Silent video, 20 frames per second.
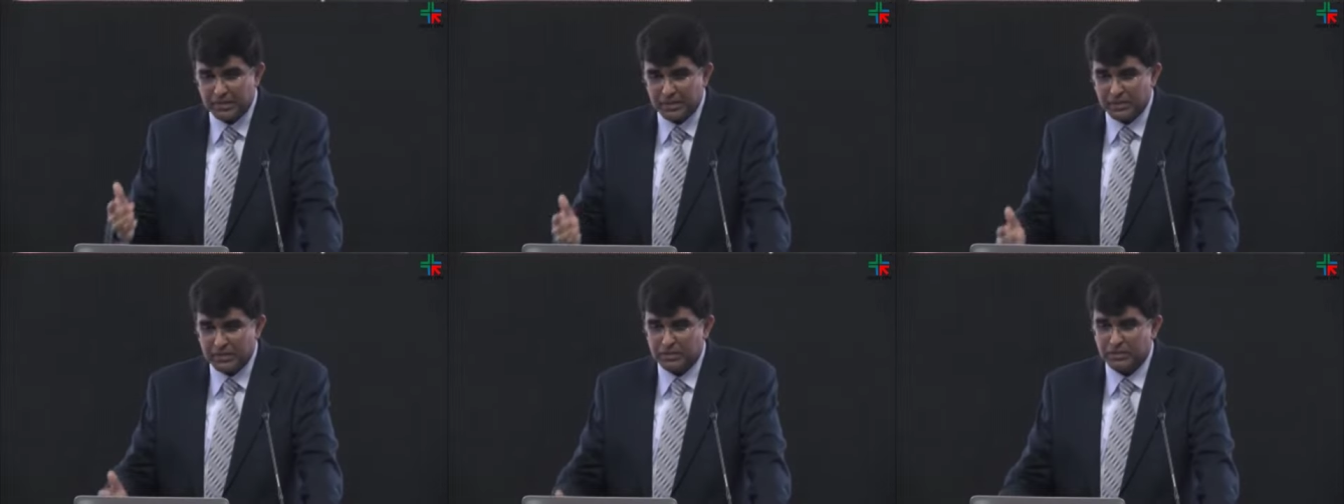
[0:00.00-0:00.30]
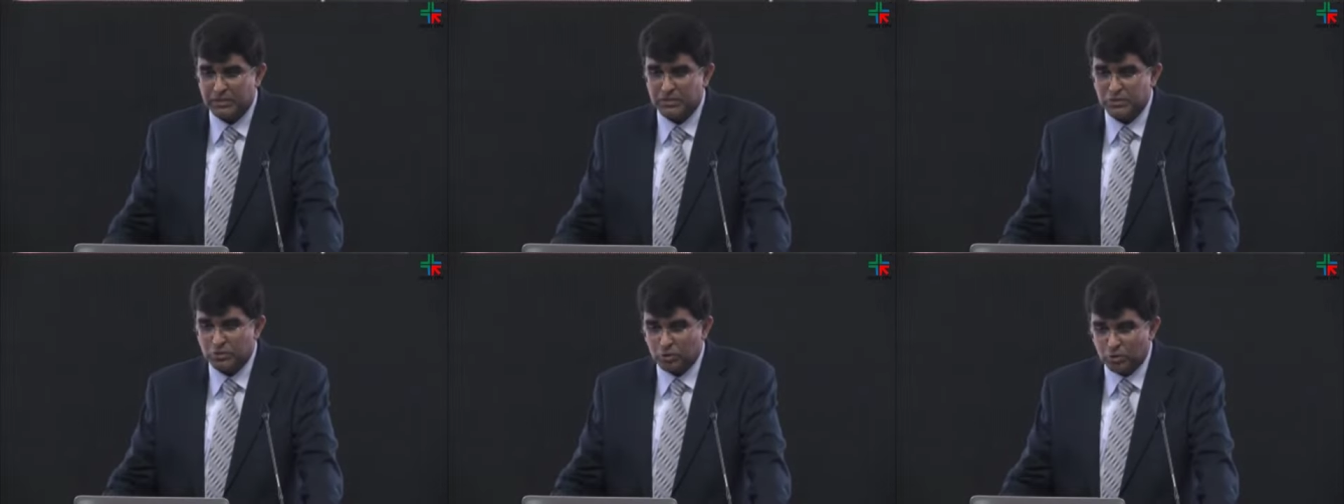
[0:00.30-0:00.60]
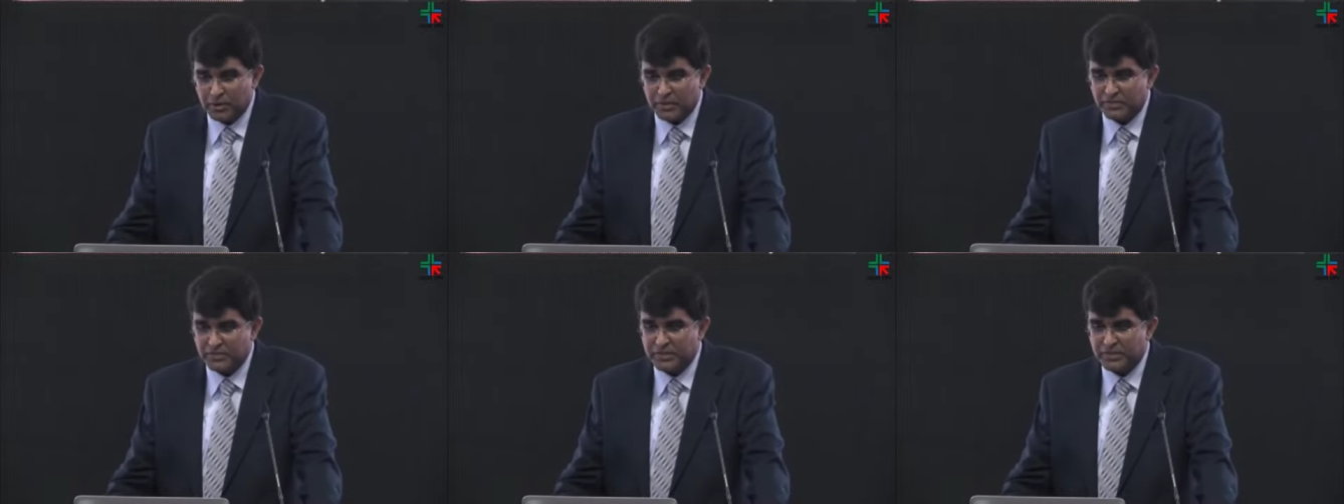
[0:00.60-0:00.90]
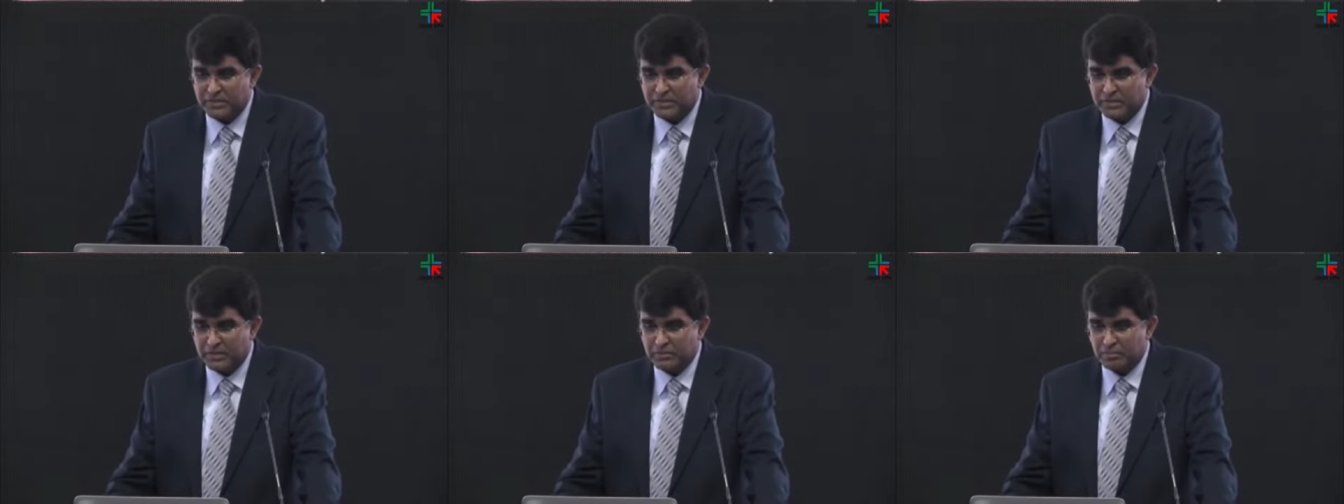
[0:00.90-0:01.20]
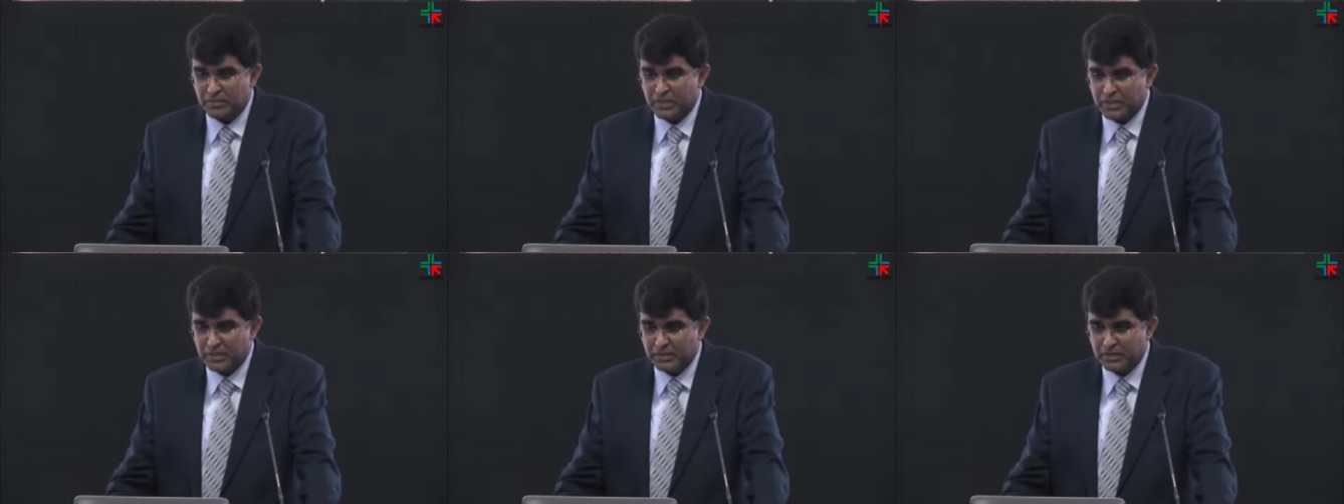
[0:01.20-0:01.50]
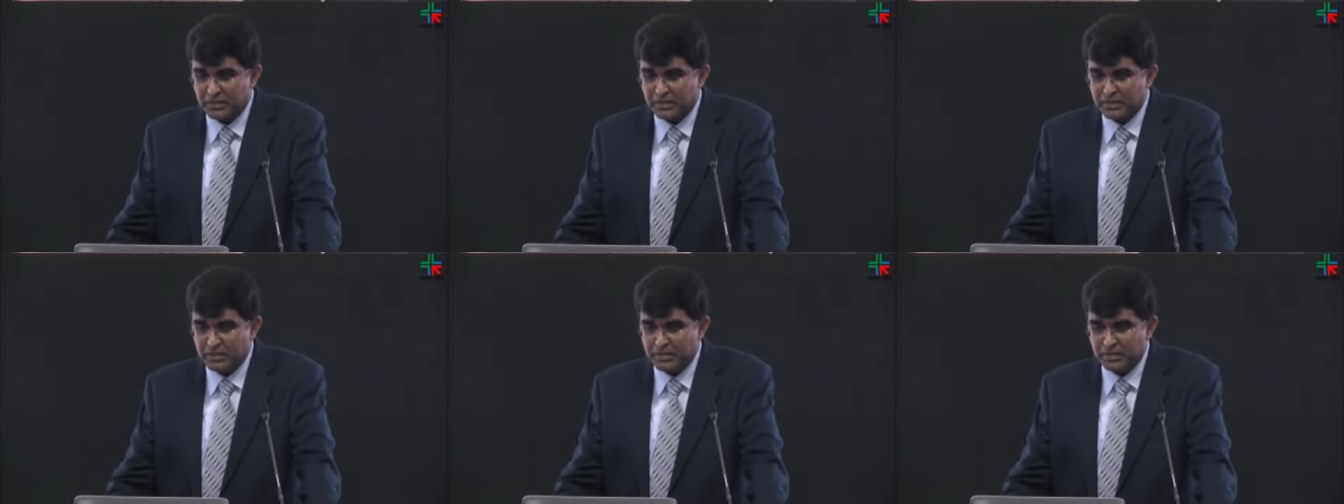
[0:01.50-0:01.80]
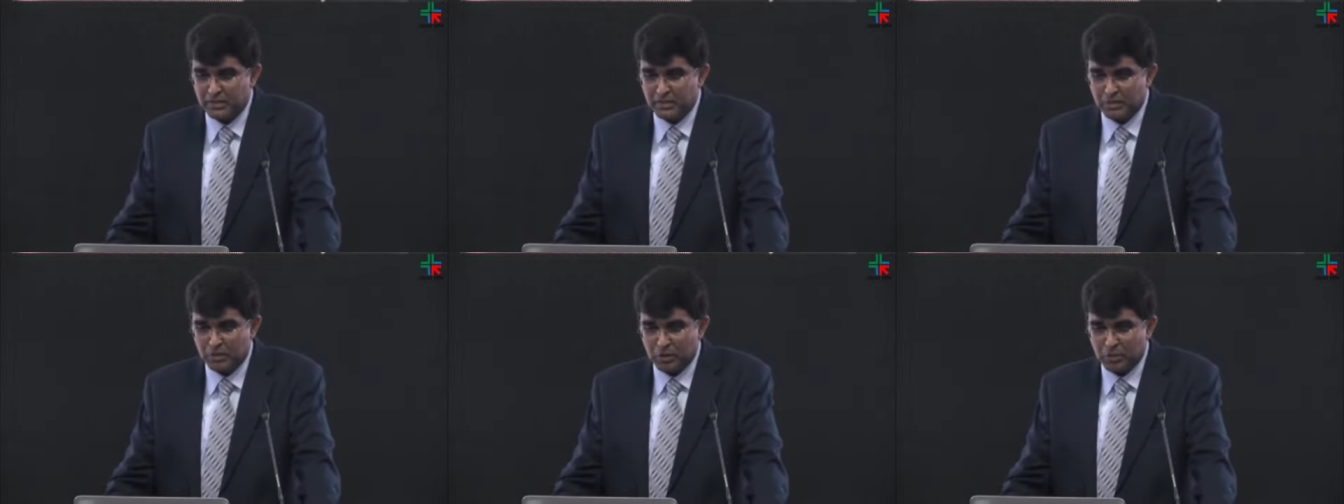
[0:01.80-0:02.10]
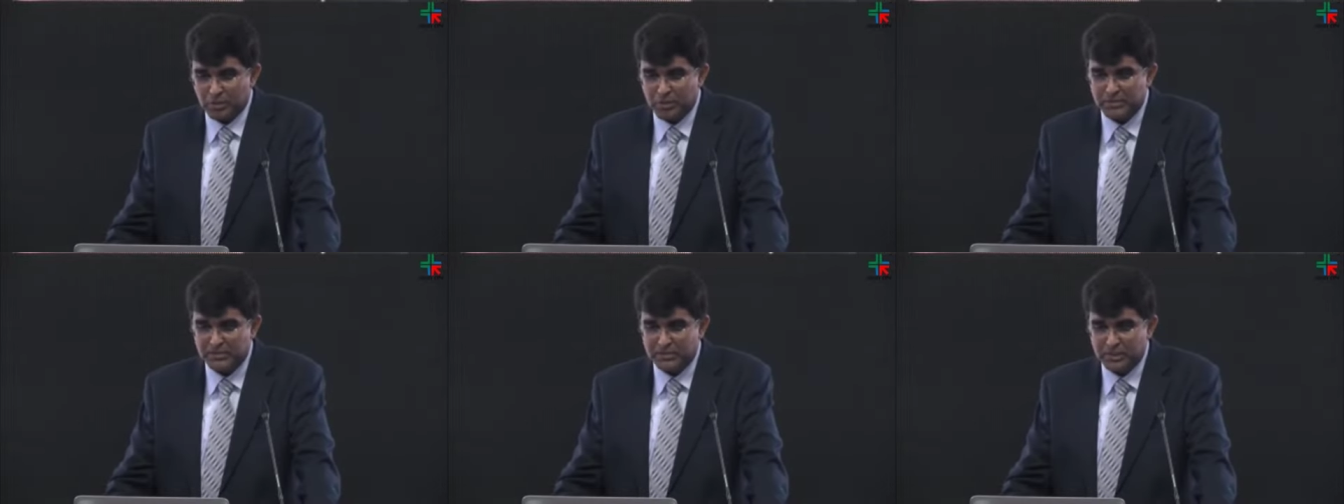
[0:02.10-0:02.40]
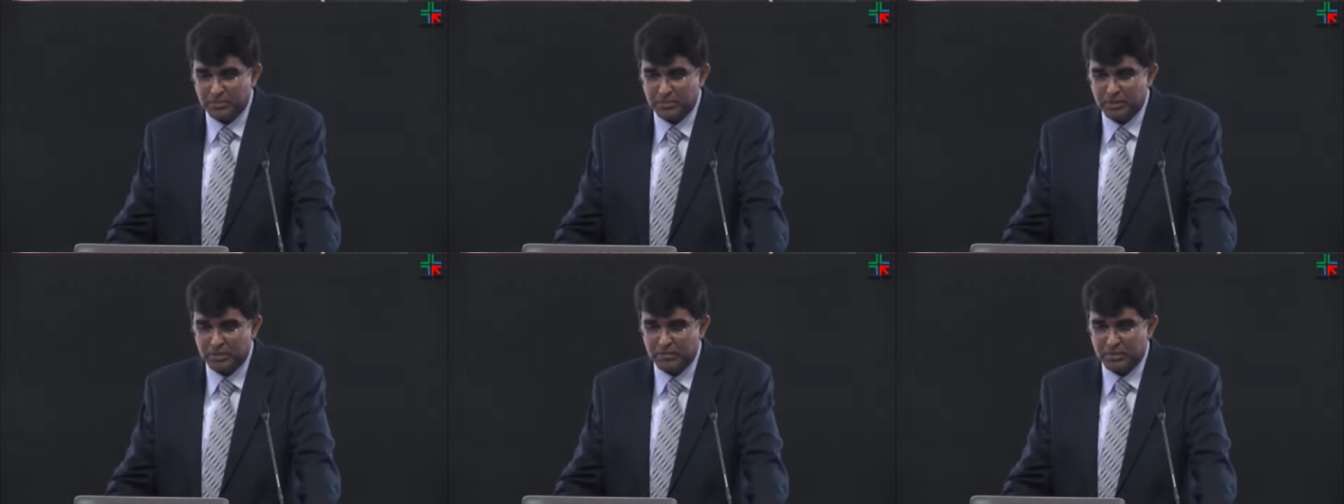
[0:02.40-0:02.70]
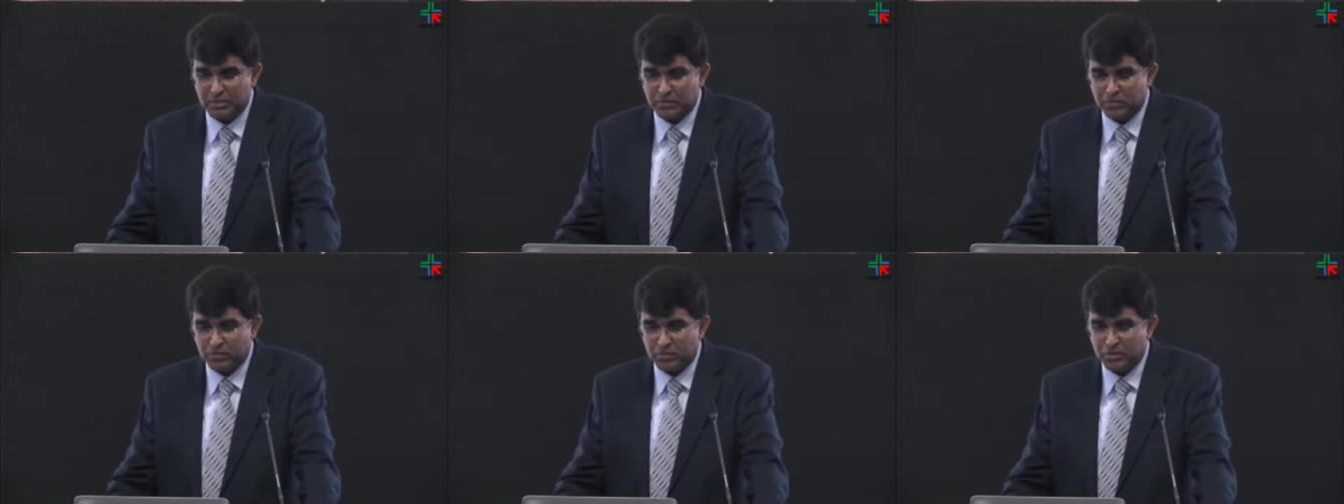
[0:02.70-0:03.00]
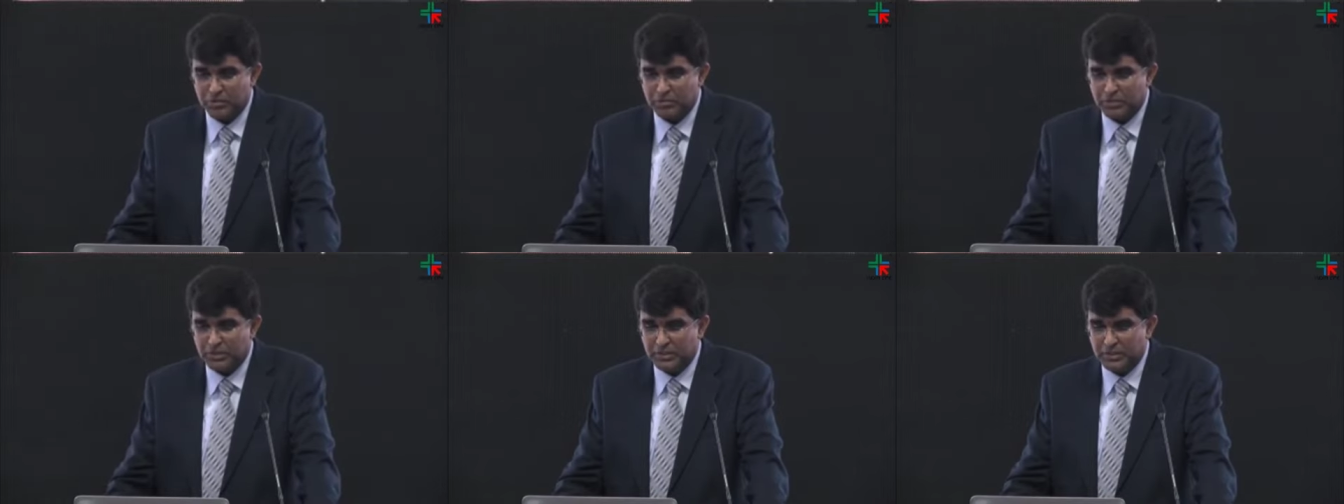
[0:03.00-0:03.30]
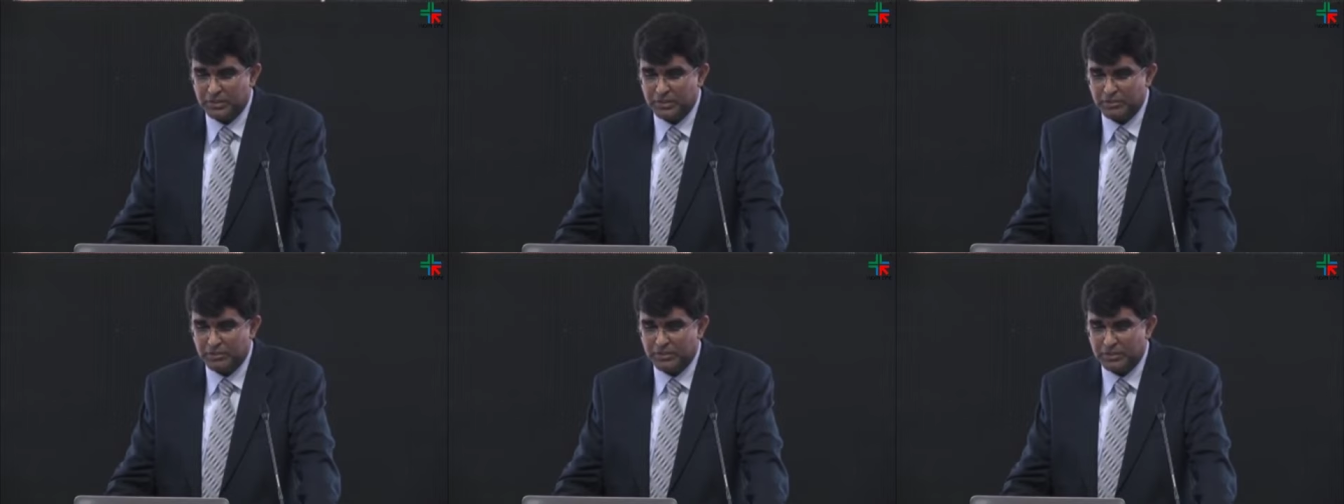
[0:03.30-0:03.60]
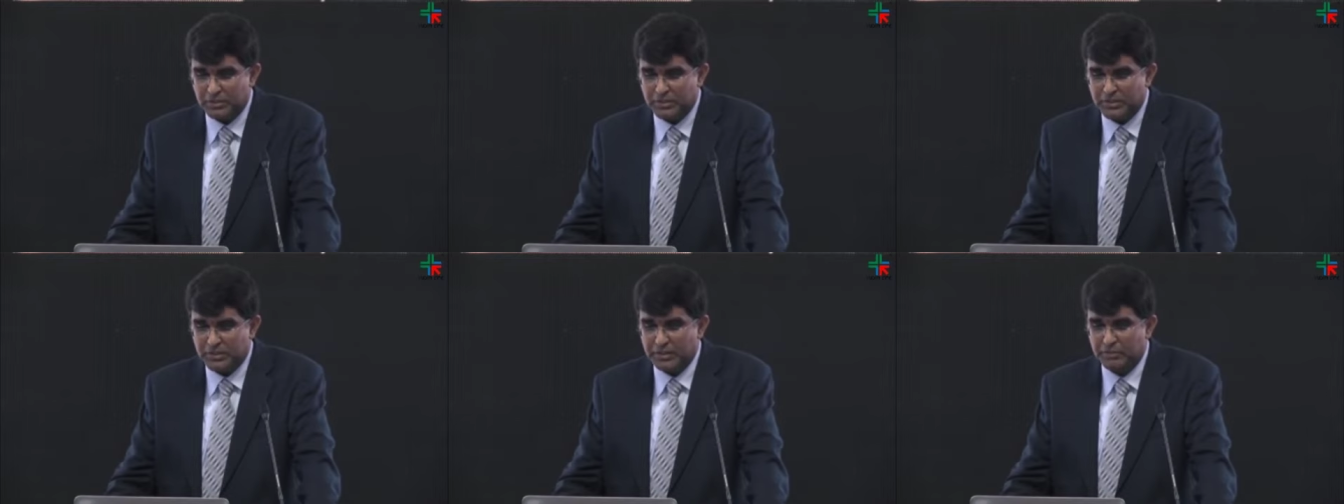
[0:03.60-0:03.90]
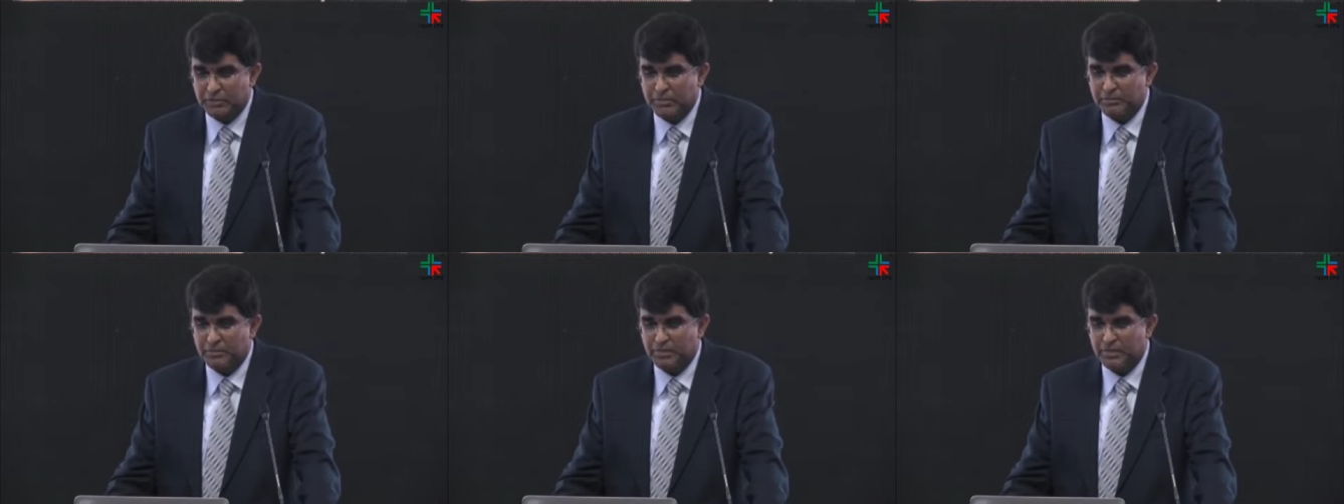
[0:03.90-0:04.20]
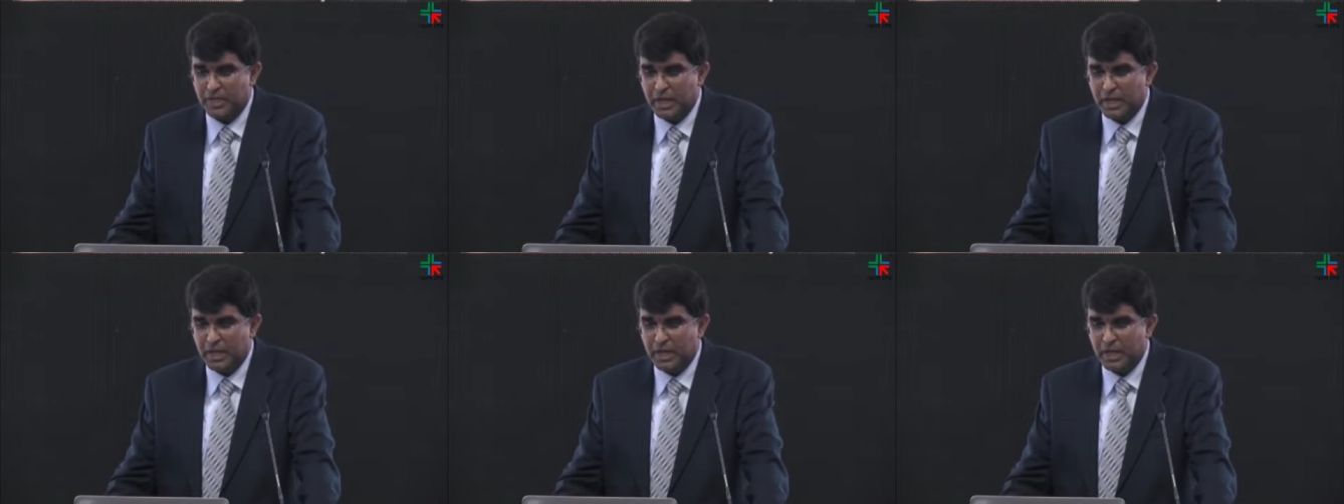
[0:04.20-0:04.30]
There is no difference in mean global cerebral blood flow during treatment period between